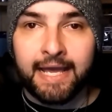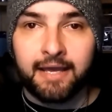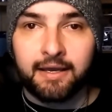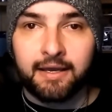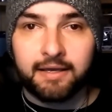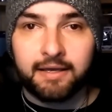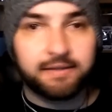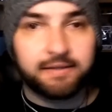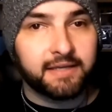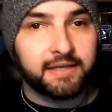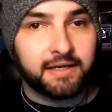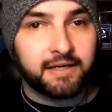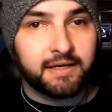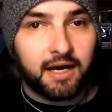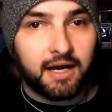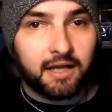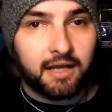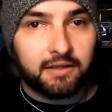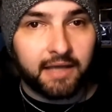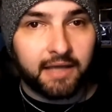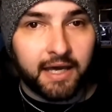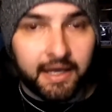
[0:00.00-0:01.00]
and then
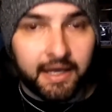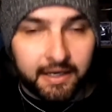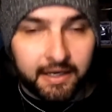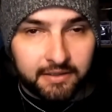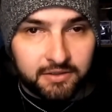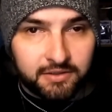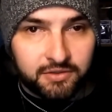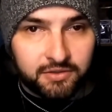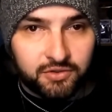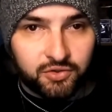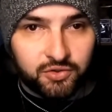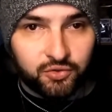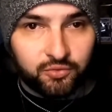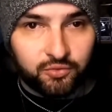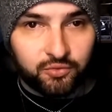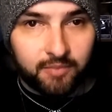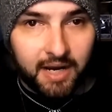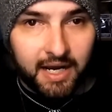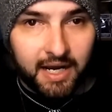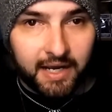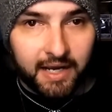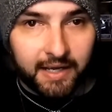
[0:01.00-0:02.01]
I'll add it to
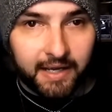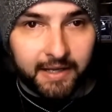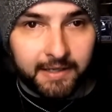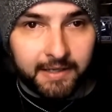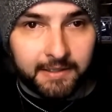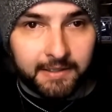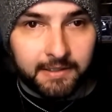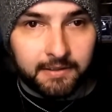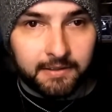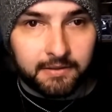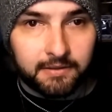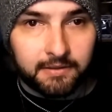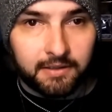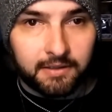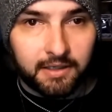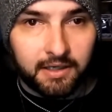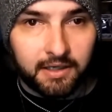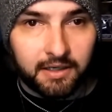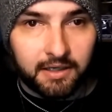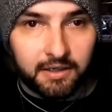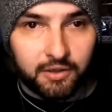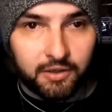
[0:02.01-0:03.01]
my
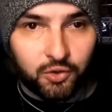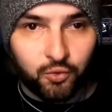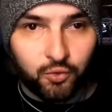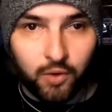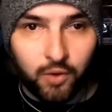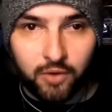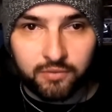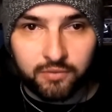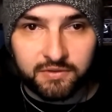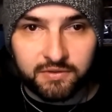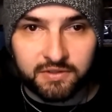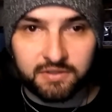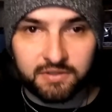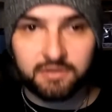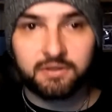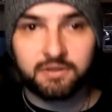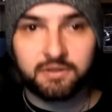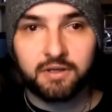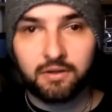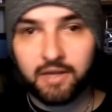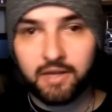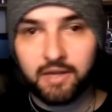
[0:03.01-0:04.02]
quote
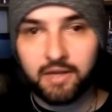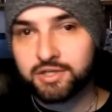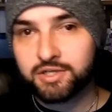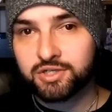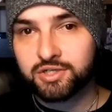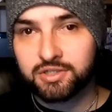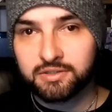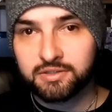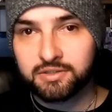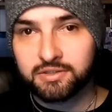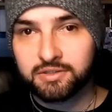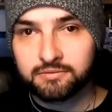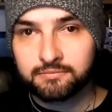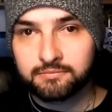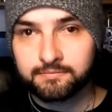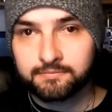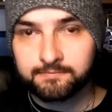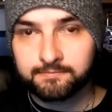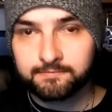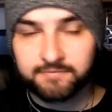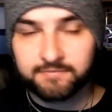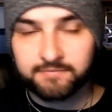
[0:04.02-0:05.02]
collection
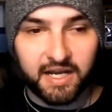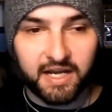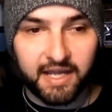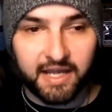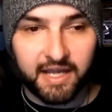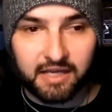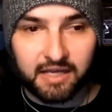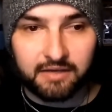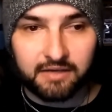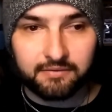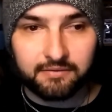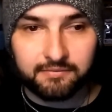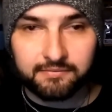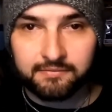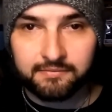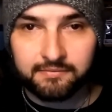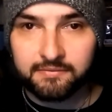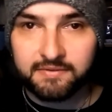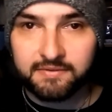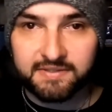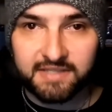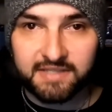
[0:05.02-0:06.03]
that I have
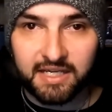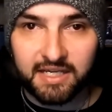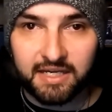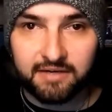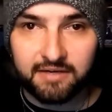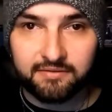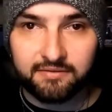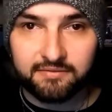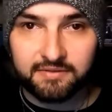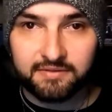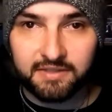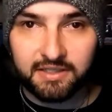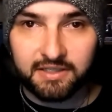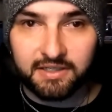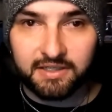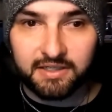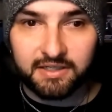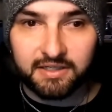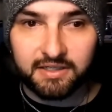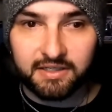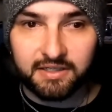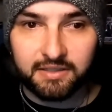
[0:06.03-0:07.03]
saved in
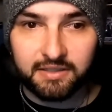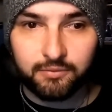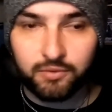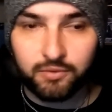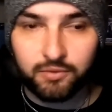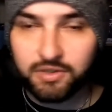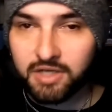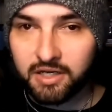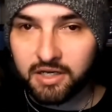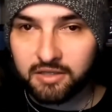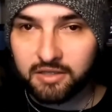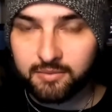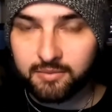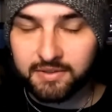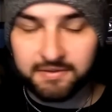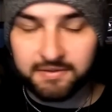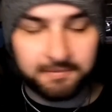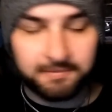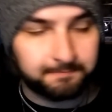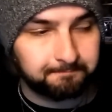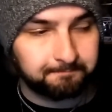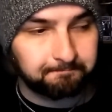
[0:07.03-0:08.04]
a Word
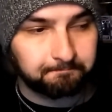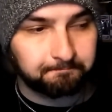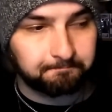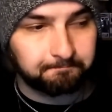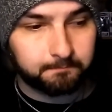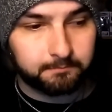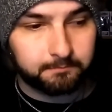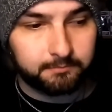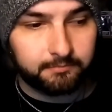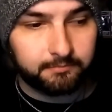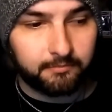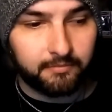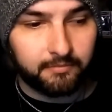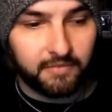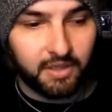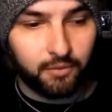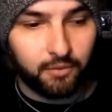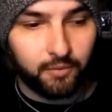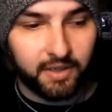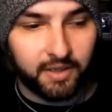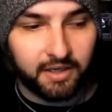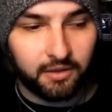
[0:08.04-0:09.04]
document.
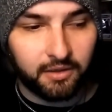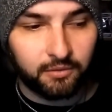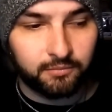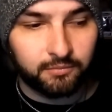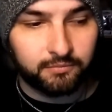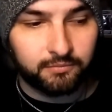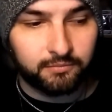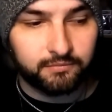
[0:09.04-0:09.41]
Well,